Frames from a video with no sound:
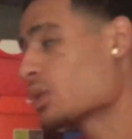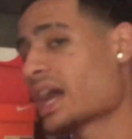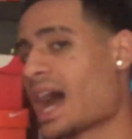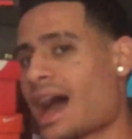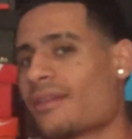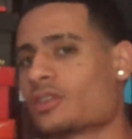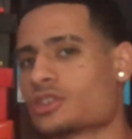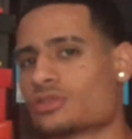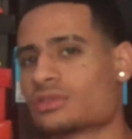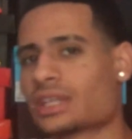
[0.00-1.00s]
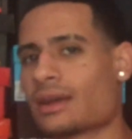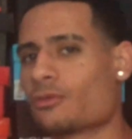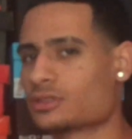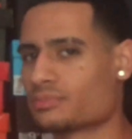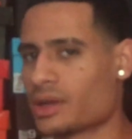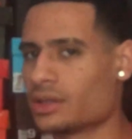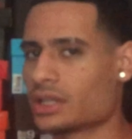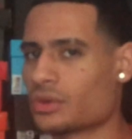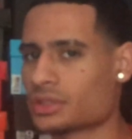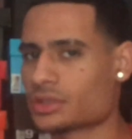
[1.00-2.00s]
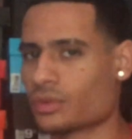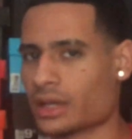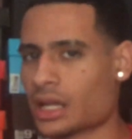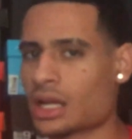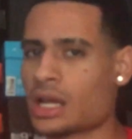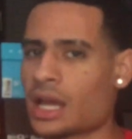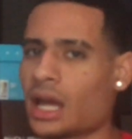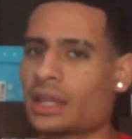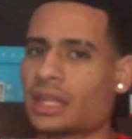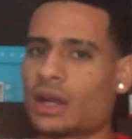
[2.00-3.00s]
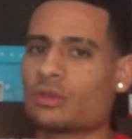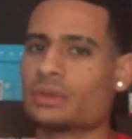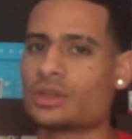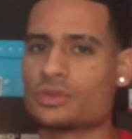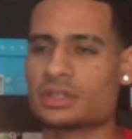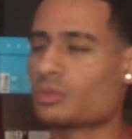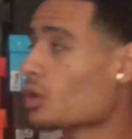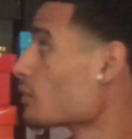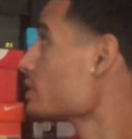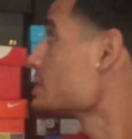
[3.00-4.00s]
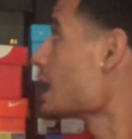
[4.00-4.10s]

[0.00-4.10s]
lower half are shoes that I was barely going to wear and that I would be using more of the